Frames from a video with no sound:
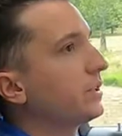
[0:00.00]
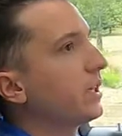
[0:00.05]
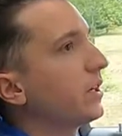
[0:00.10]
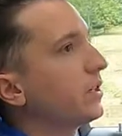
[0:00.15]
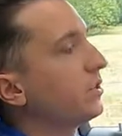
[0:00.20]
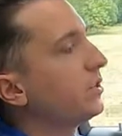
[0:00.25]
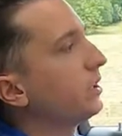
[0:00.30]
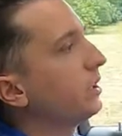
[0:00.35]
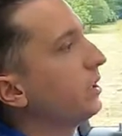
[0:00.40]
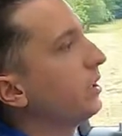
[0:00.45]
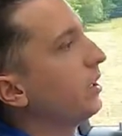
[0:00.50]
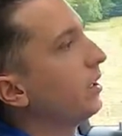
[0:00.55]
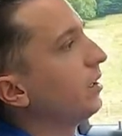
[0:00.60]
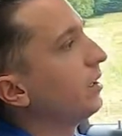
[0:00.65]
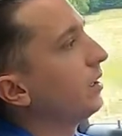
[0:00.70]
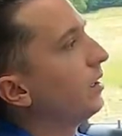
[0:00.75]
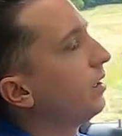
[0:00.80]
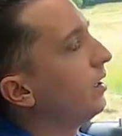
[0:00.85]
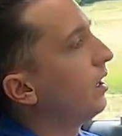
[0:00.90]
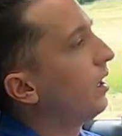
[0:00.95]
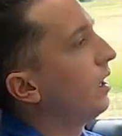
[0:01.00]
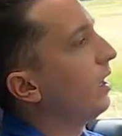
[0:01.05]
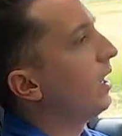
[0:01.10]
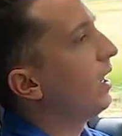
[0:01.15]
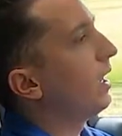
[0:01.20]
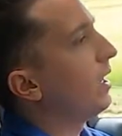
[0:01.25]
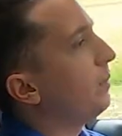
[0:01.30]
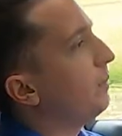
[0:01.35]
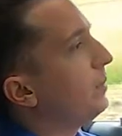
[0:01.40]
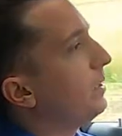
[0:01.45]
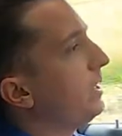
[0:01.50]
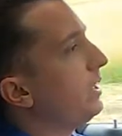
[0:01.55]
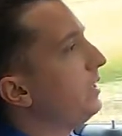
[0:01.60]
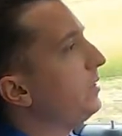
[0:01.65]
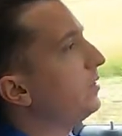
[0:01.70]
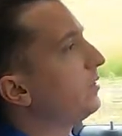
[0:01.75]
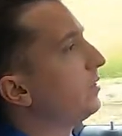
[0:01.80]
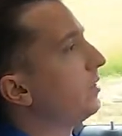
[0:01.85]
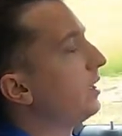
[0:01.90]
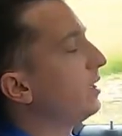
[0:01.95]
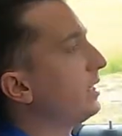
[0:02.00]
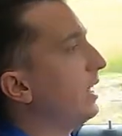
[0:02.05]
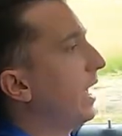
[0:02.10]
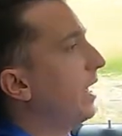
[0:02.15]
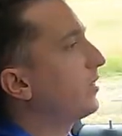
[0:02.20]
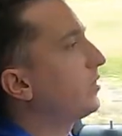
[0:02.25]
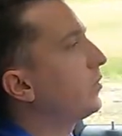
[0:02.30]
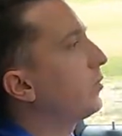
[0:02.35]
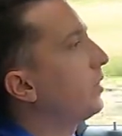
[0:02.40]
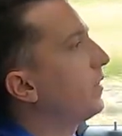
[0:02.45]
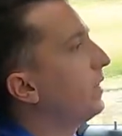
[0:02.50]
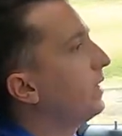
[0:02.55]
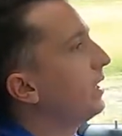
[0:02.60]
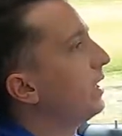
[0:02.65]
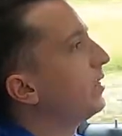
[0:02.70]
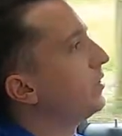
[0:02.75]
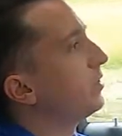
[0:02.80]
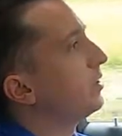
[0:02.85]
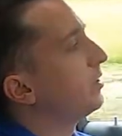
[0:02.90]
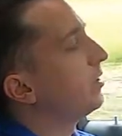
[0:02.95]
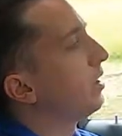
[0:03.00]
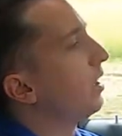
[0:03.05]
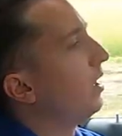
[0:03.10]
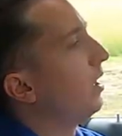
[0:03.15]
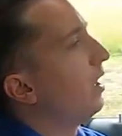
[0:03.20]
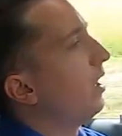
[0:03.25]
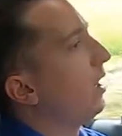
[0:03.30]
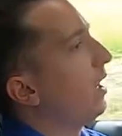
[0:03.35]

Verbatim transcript: It's actually a, a piece attached with the engine.